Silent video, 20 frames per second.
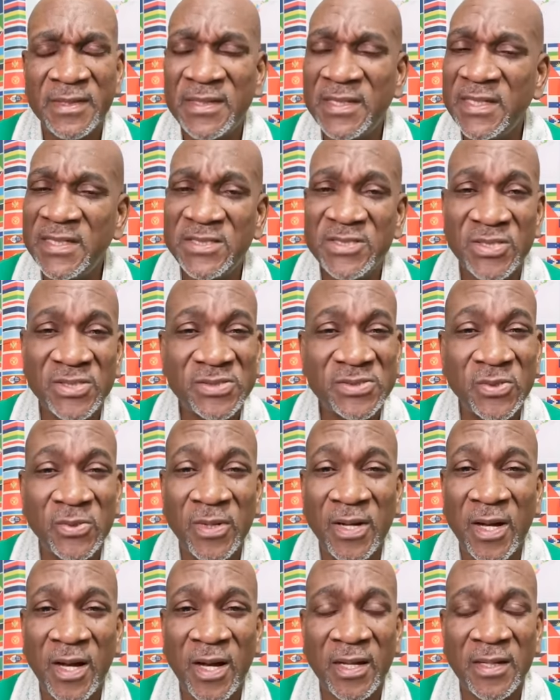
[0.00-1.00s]
Teach us, O
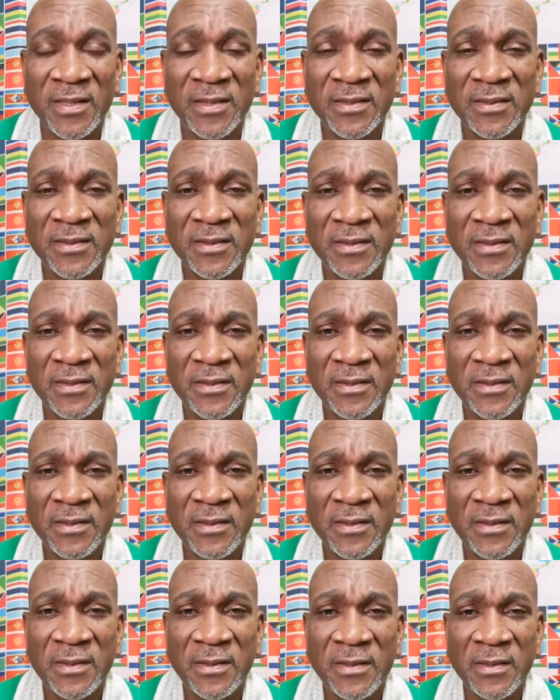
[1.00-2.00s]
God,
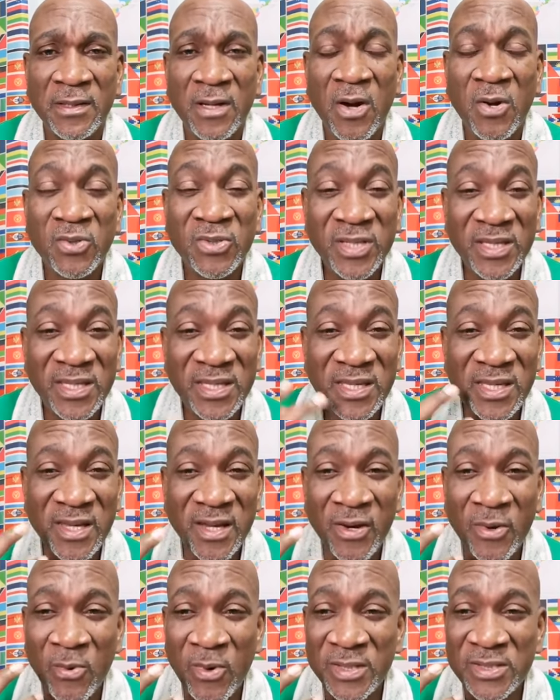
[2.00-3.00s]
how to
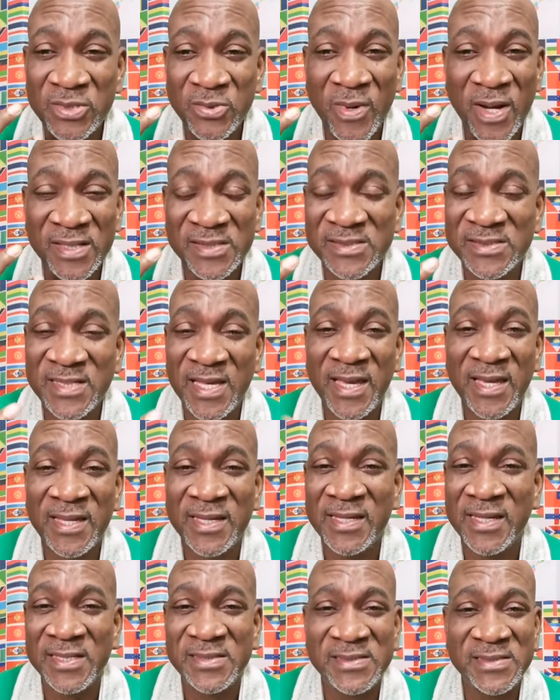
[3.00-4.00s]
hear what you are saying
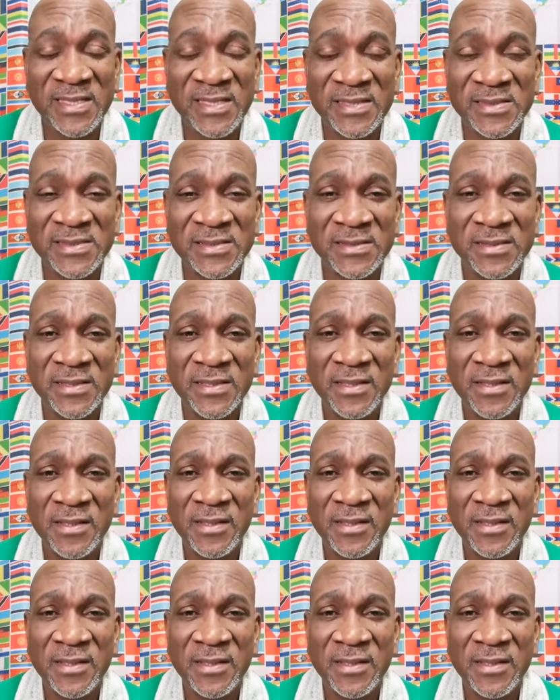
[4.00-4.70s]
in this season,